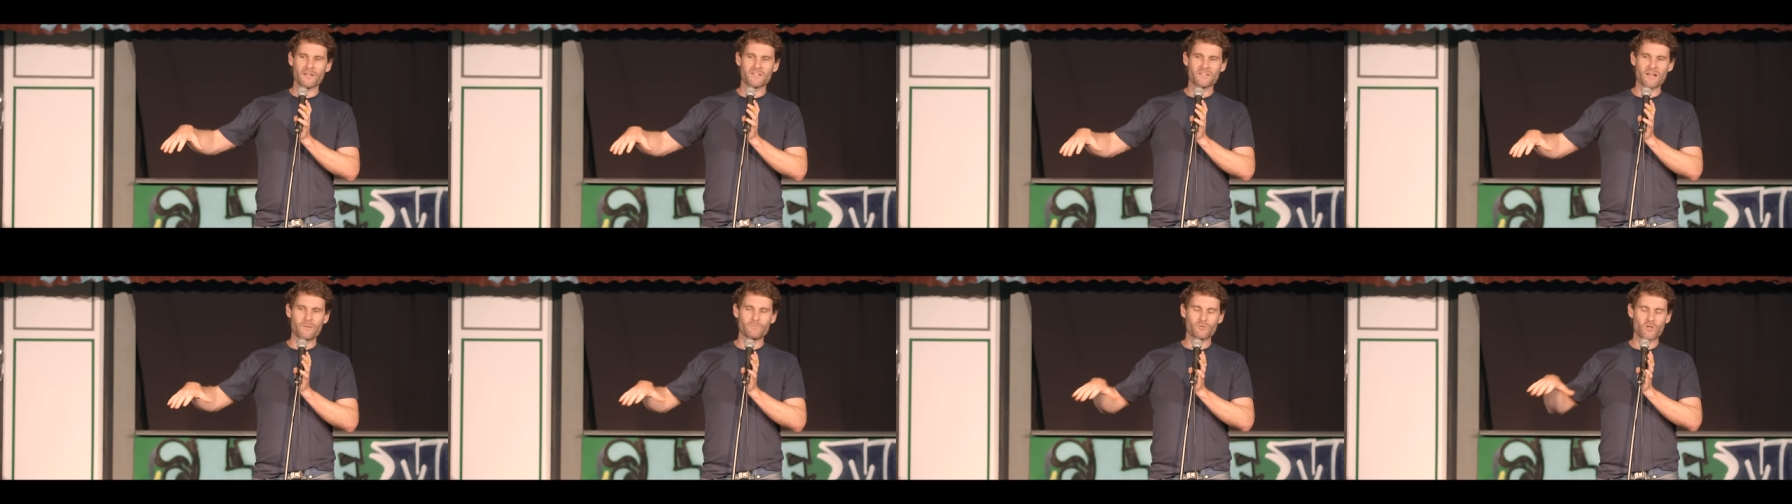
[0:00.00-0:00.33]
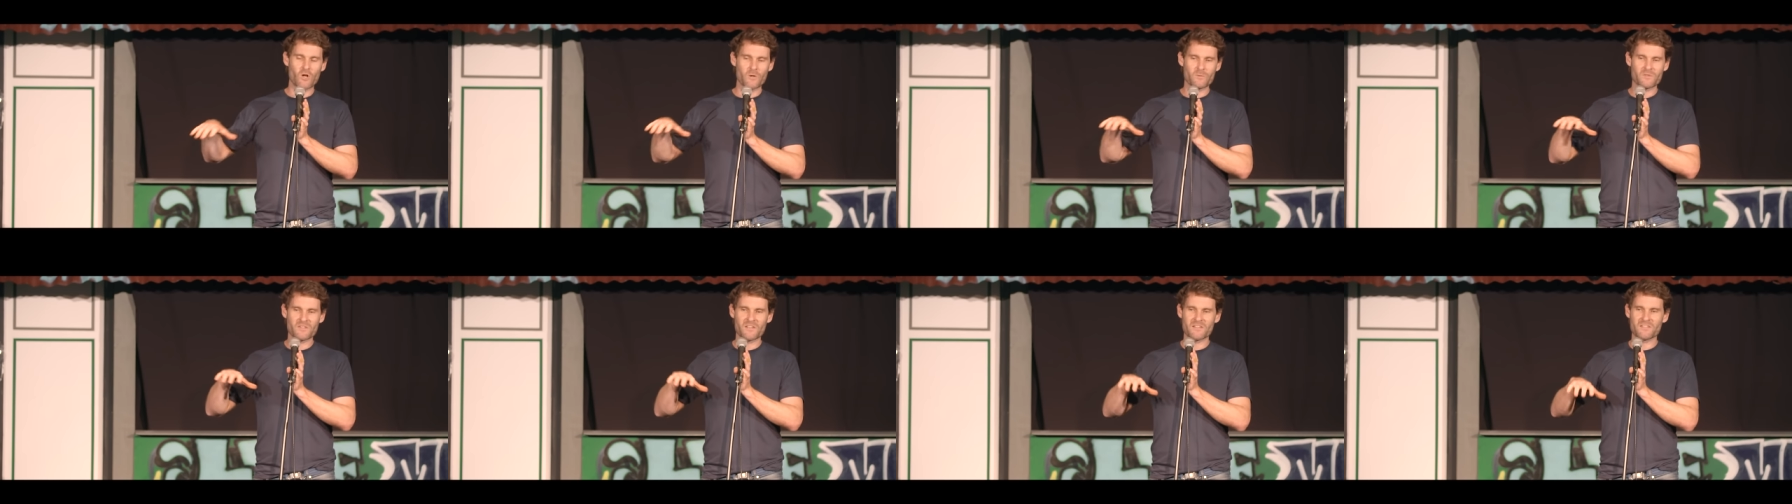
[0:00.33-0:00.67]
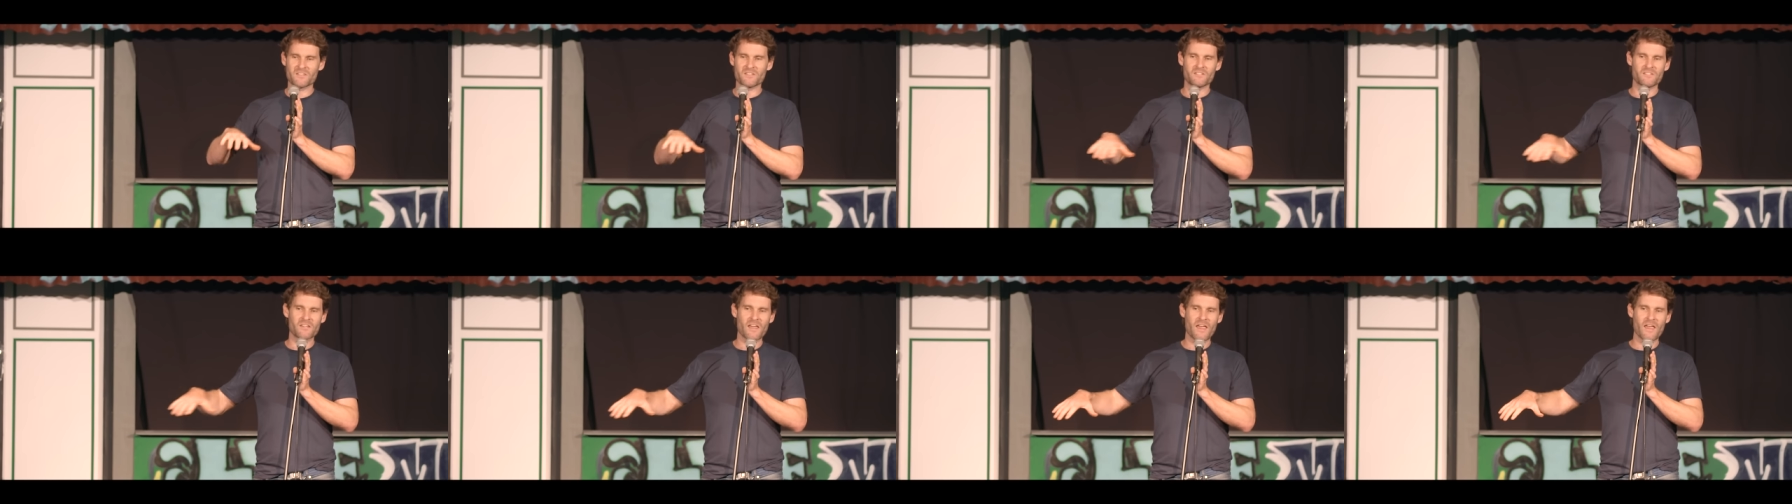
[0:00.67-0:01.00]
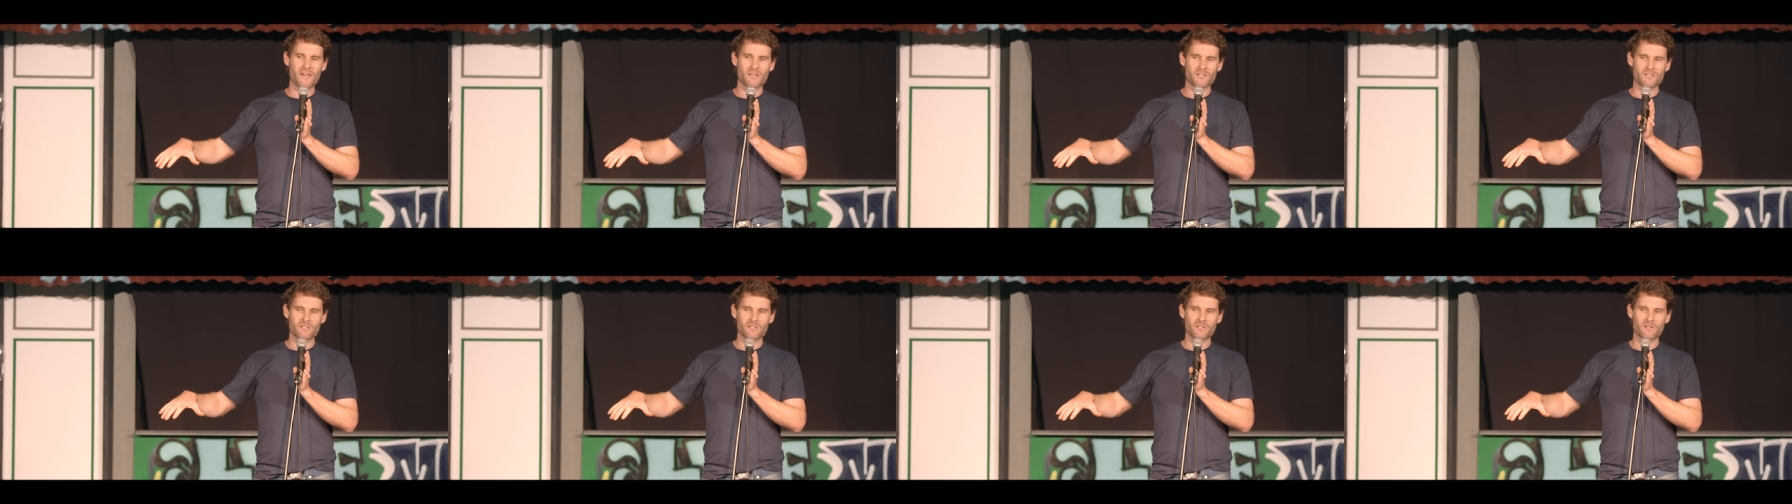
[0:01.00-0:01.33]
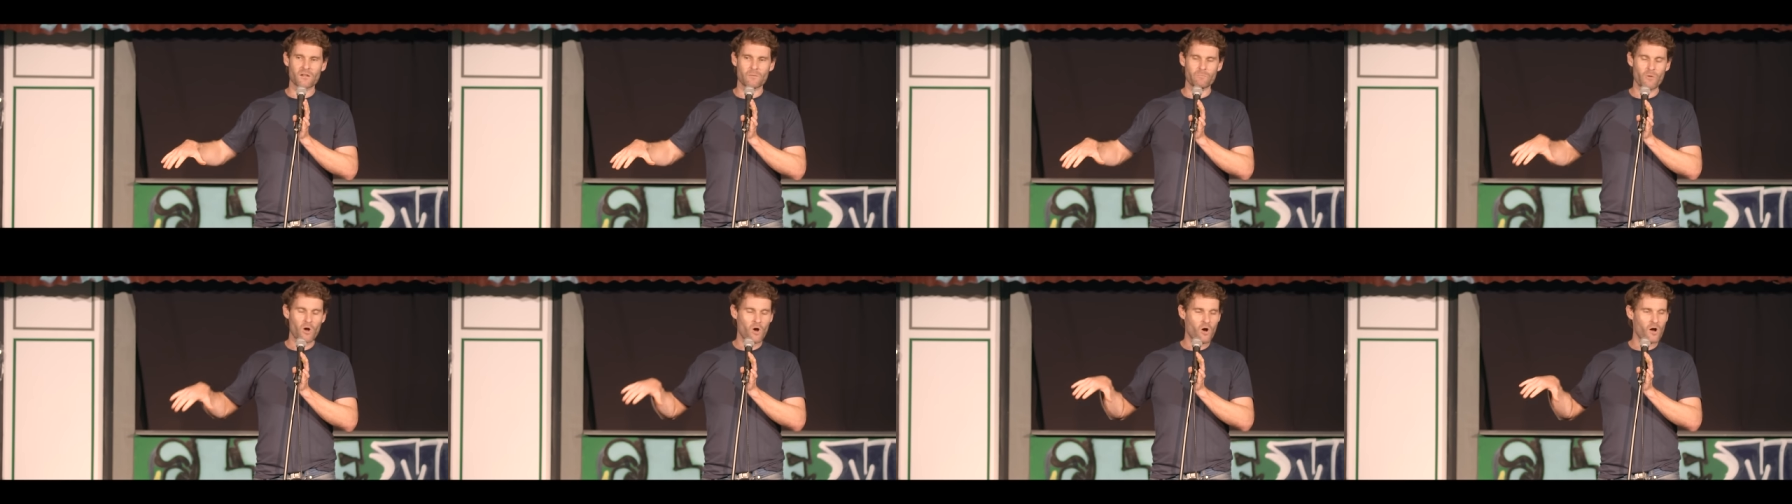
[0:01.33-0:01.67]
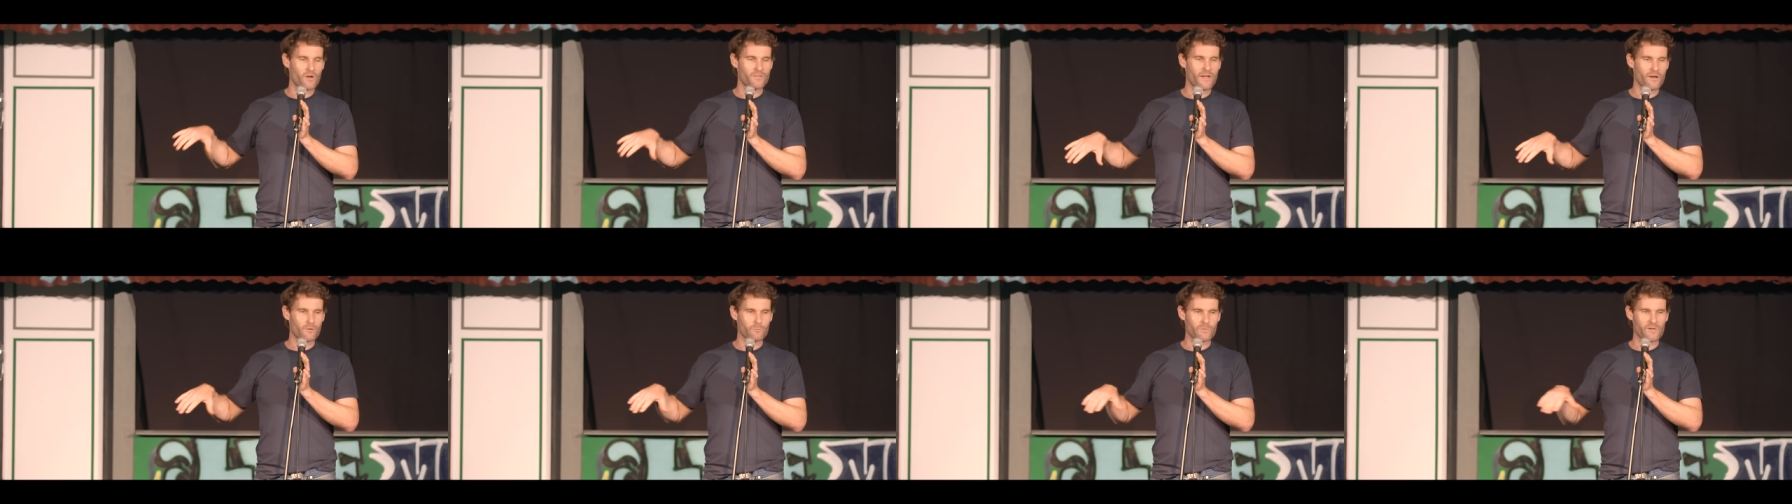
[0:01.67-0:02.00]
Sometimes there's a desk, and
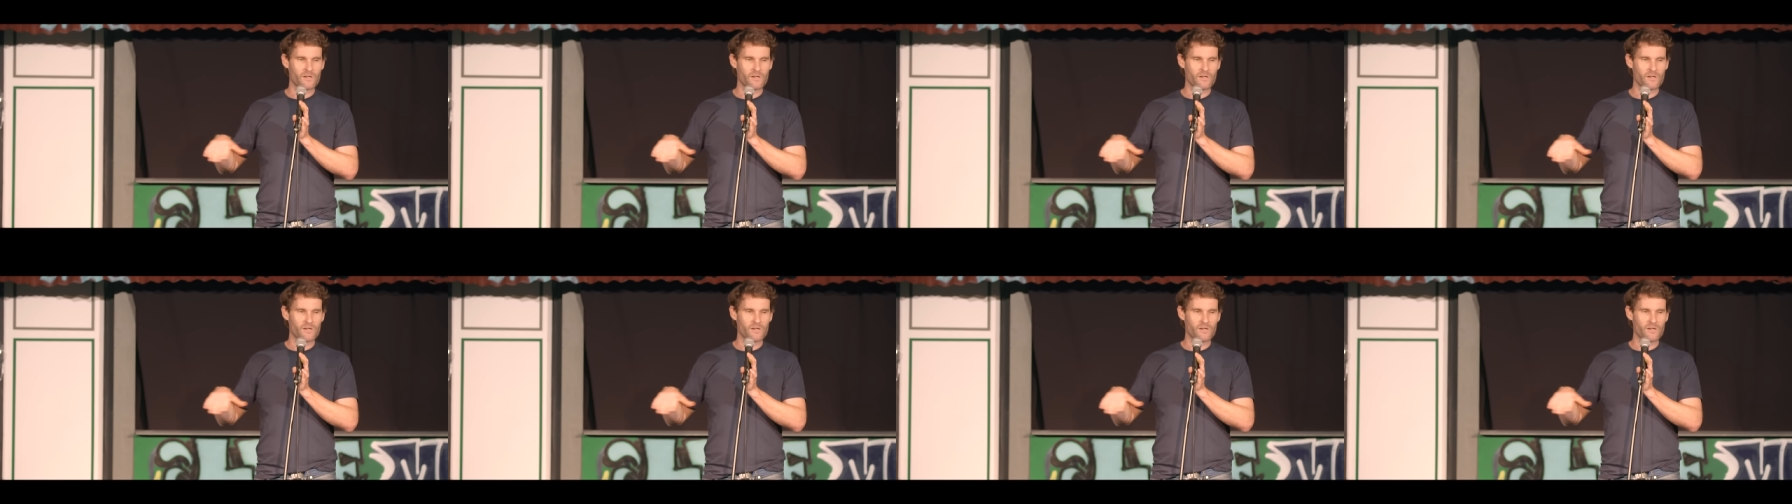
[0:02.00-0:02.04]
behind that will